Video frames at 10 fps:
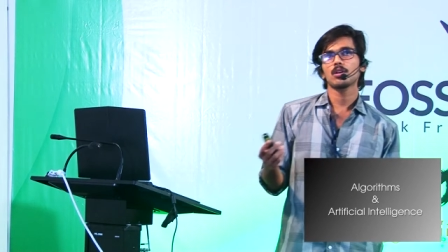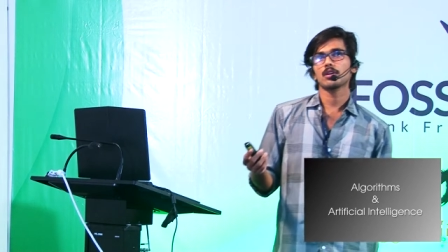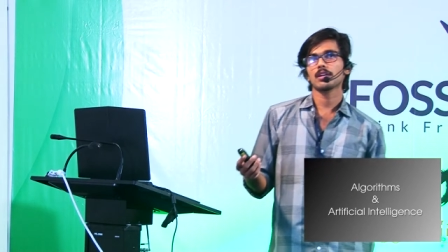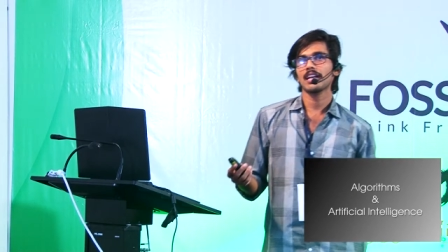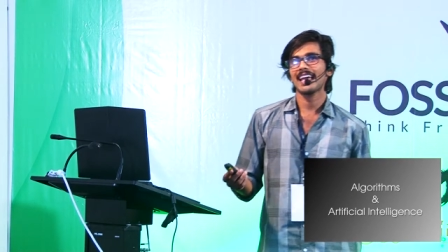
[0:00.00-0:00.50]

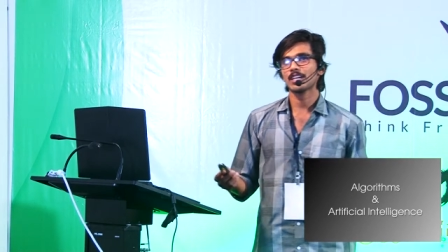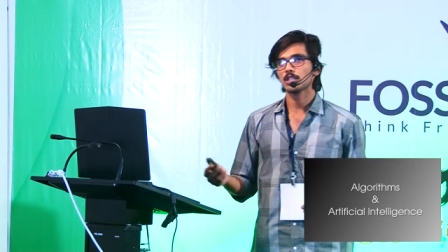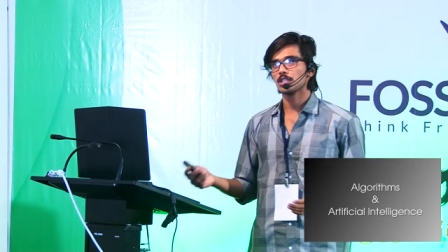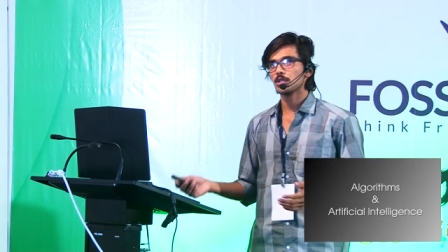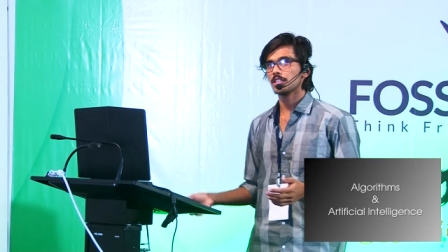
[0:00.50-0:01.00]
or like
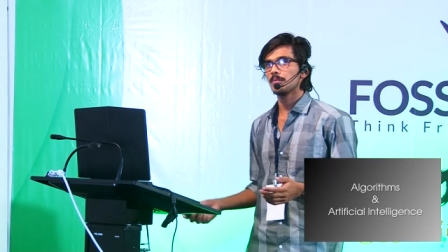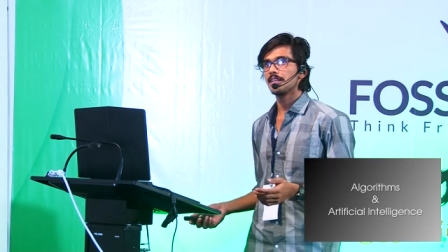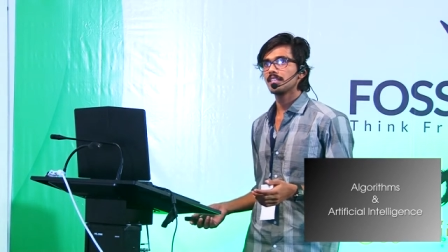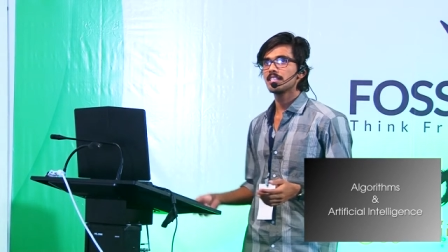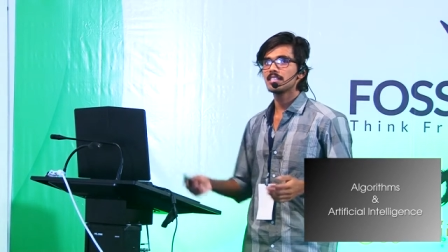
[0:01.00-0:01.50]
other social
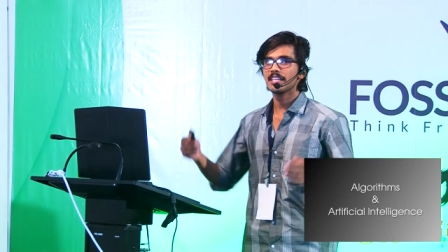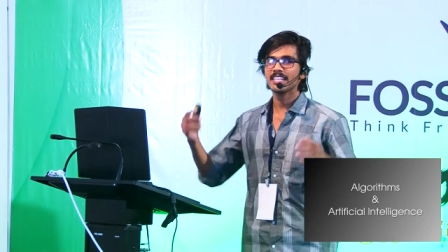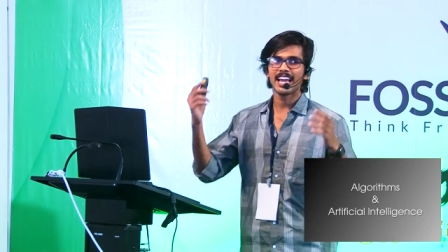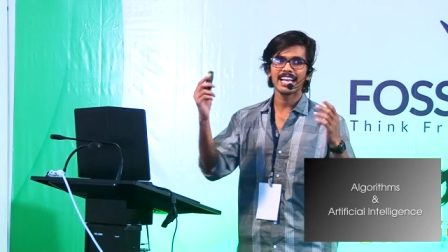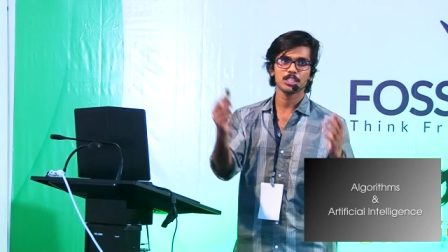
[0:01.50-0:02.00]
media, this
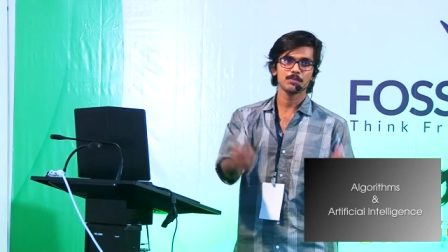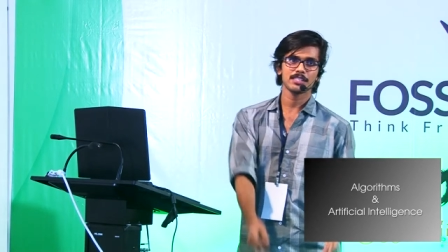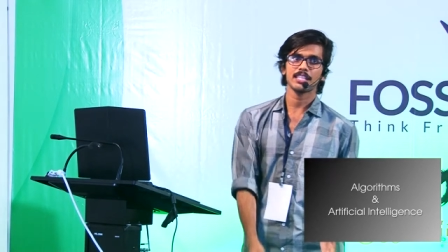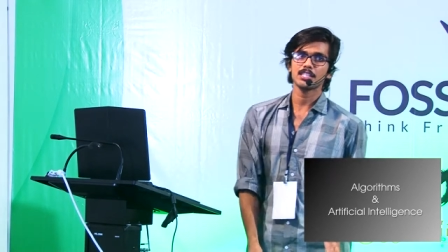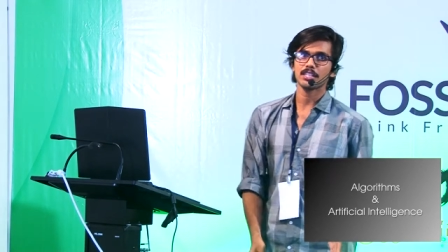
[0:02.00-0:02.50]
thing has to be
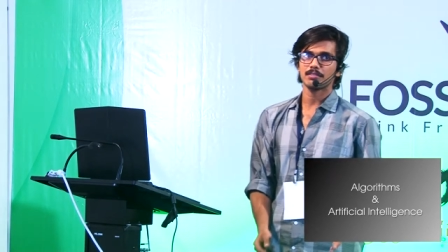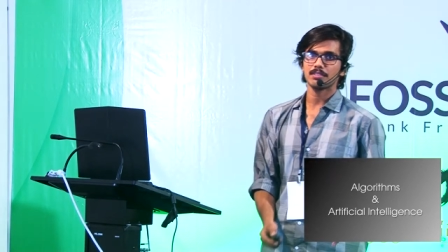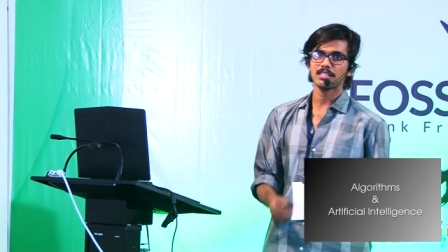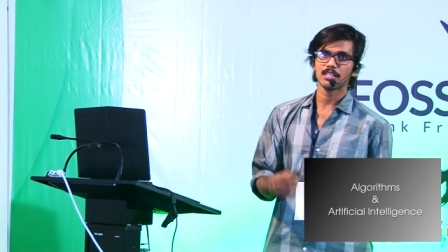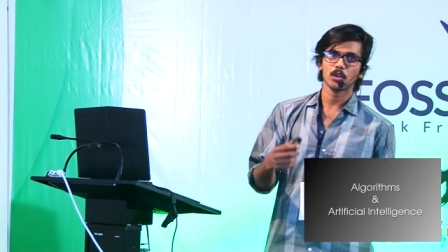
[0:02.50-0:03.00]
censored,
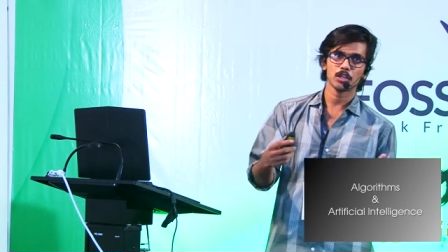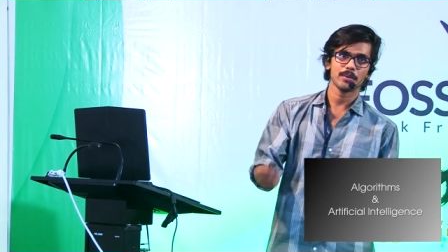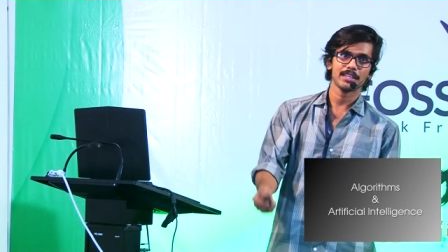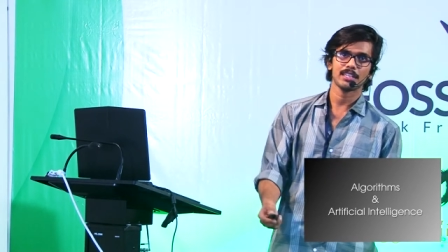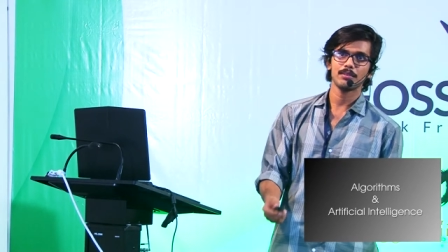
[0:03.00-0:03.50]
censored
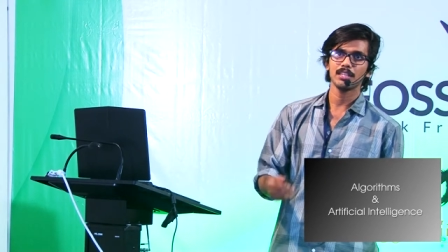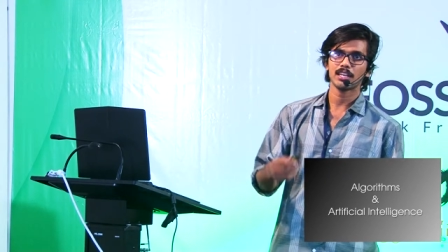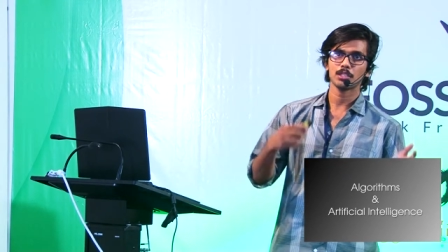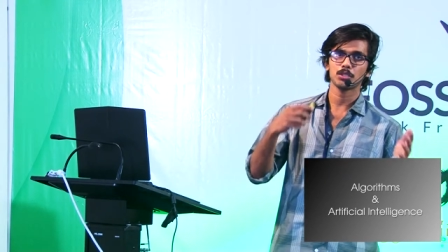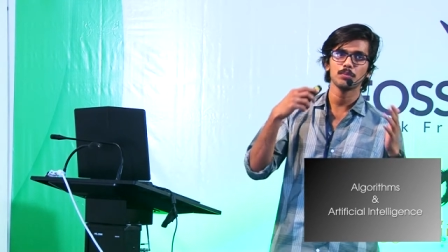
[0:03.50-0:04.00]
automatically. If there
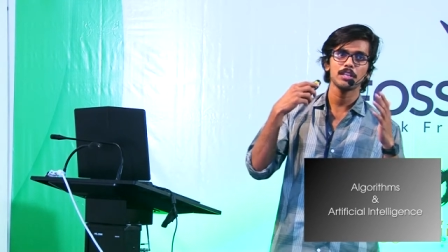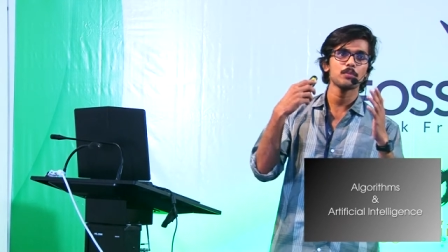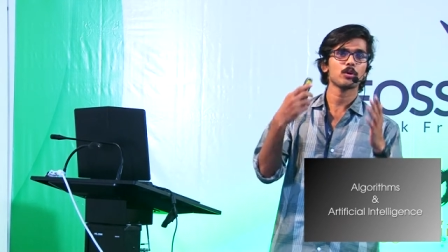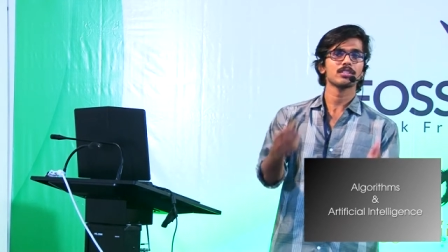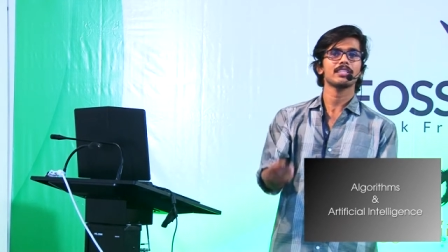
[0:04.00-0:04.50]
are too many
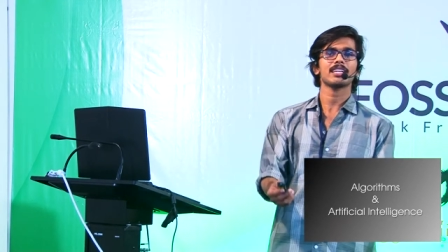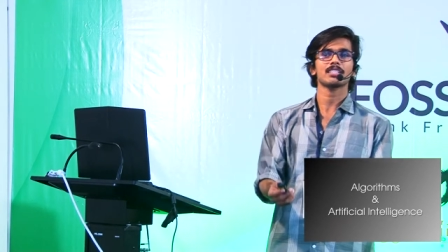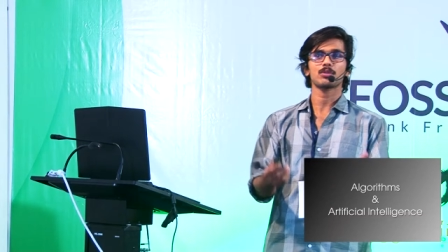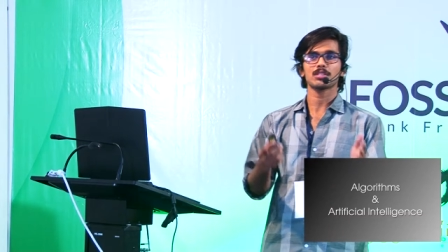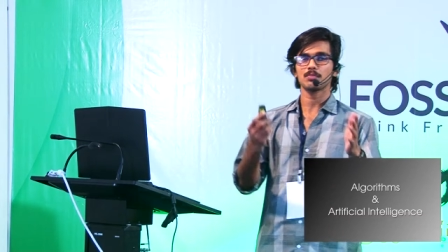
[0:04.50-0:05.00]
posts, there are
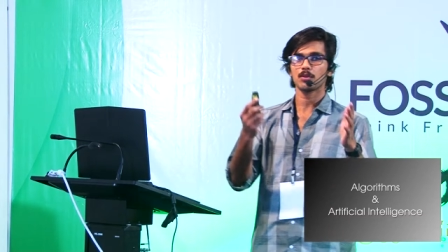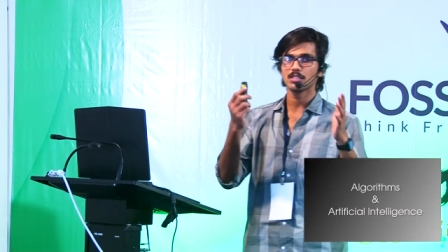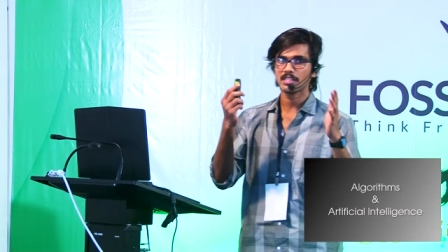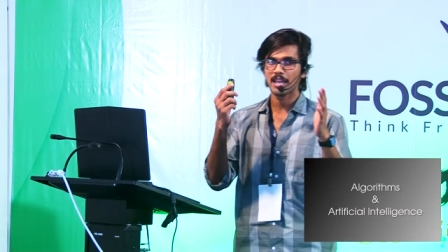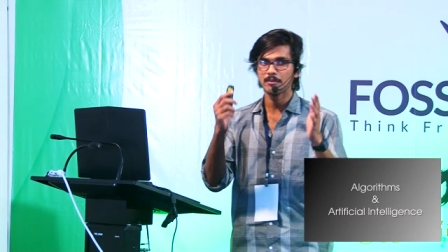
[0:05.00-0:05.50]
of
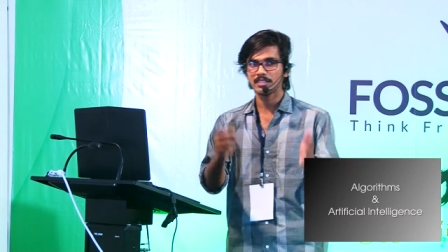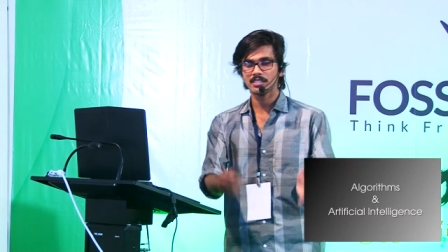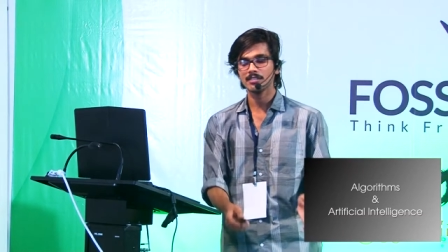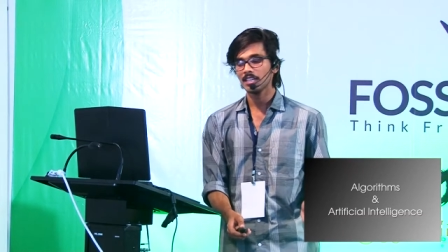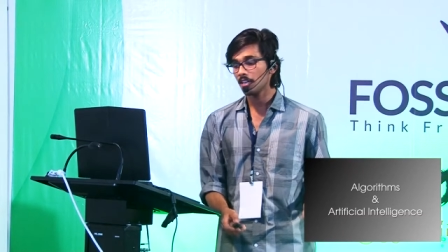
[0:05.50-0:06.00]
posts happening
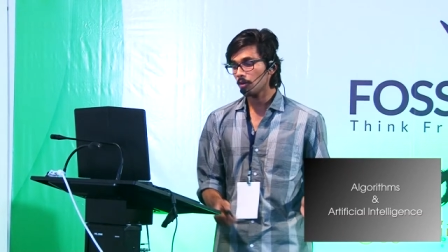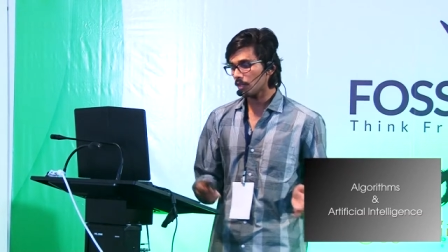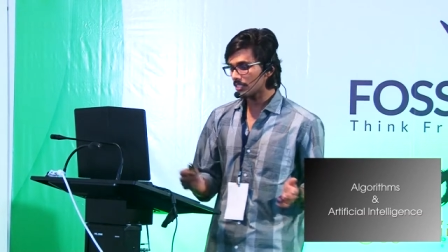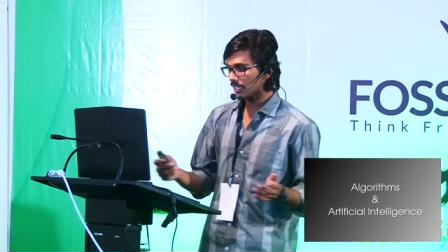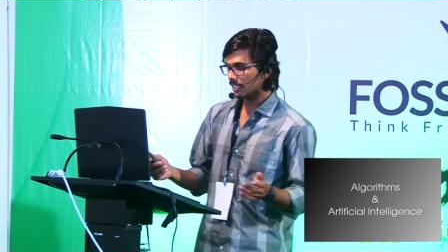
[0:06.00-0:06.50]
in
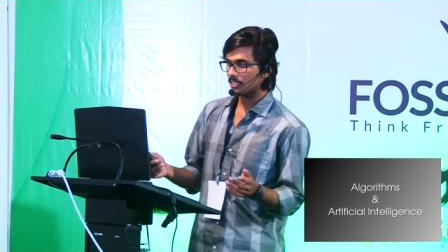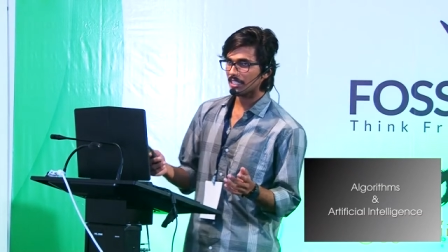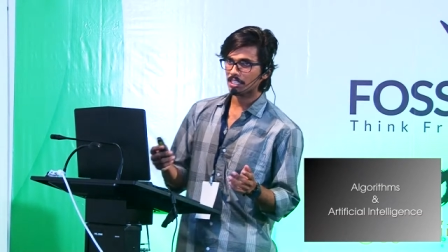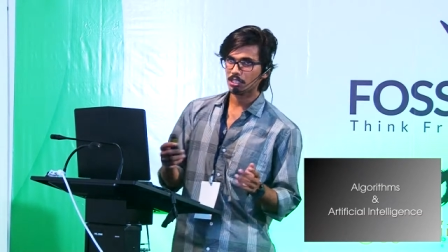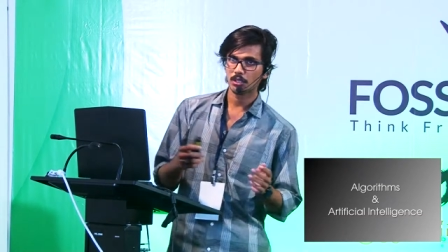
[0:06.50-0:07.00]
one second,
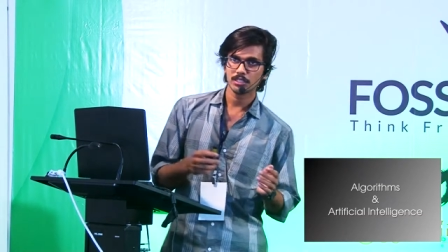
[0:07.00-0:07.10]
there's no